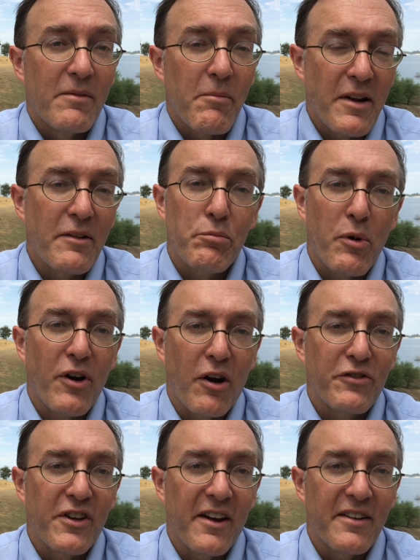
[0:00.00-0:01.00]
my name is Brett
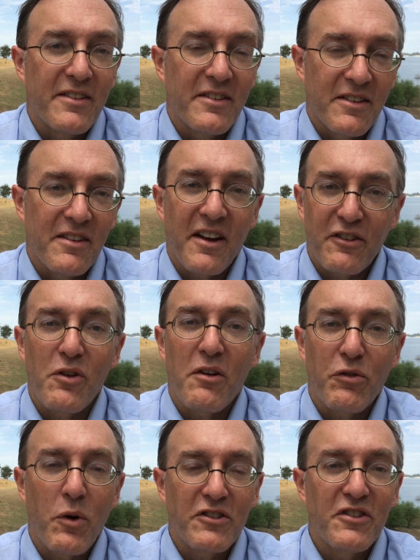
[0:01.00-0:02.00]
Hofstadt. Thanks a
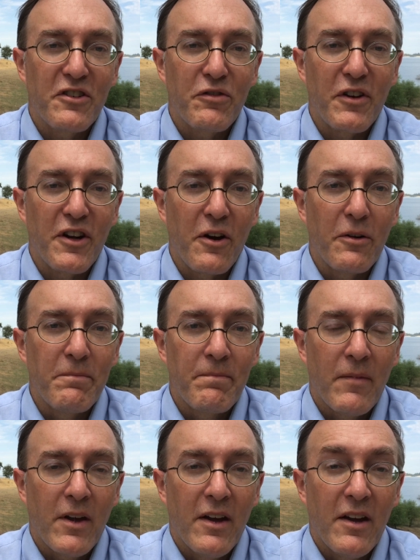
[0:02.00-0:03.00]
lot for watching this video.
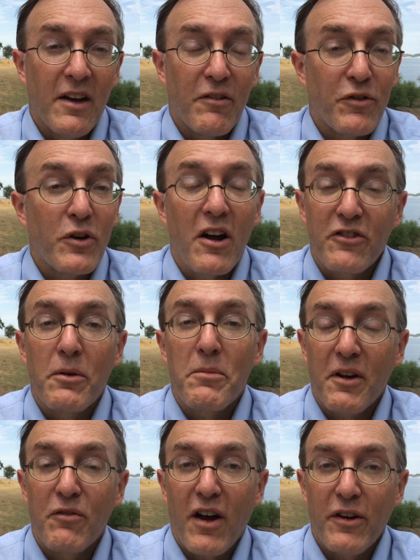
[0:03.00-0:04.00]
If you got
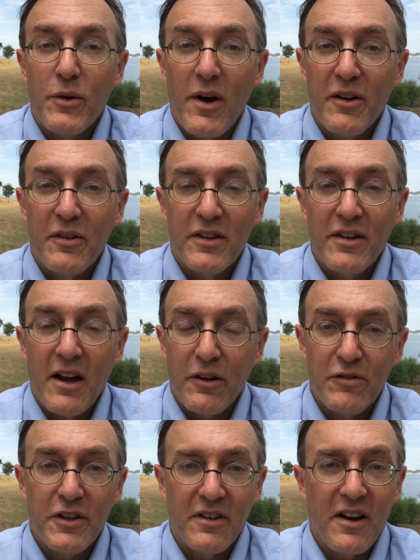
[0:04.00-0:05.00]
something of value out
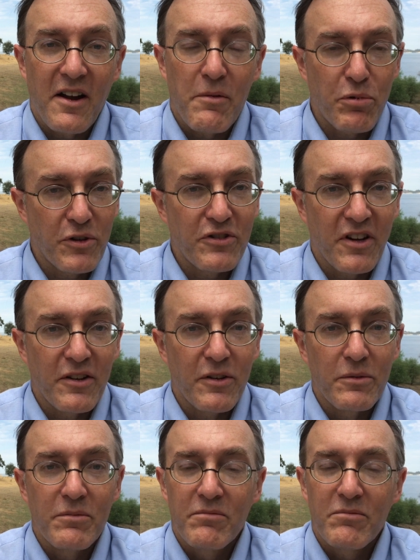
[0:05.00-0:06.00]
of it, I appreciate
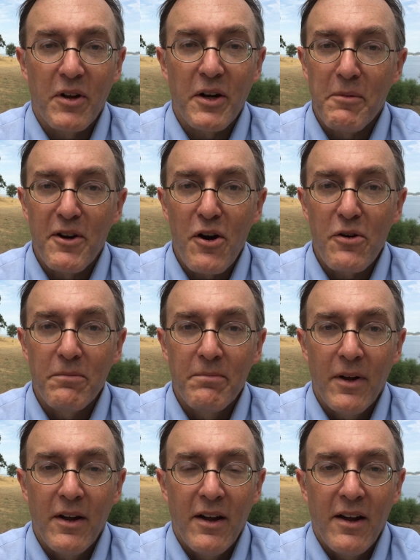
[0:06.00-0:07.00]
you letting me know.
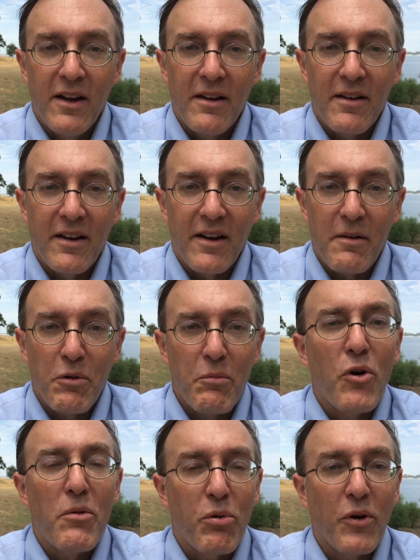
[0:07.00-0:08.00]
But
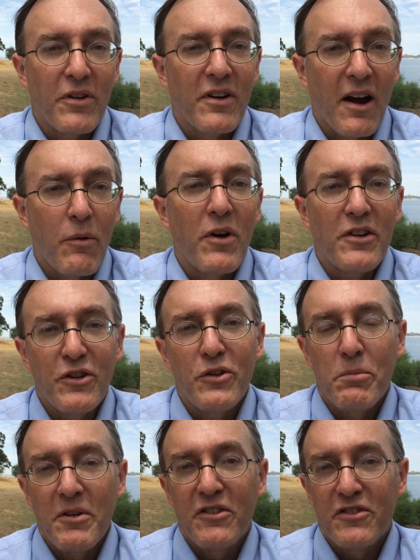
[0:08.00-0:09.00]
more important, I want
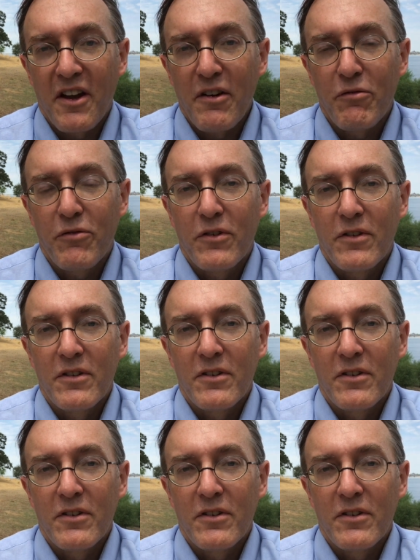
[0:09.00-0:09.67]
you to be safe,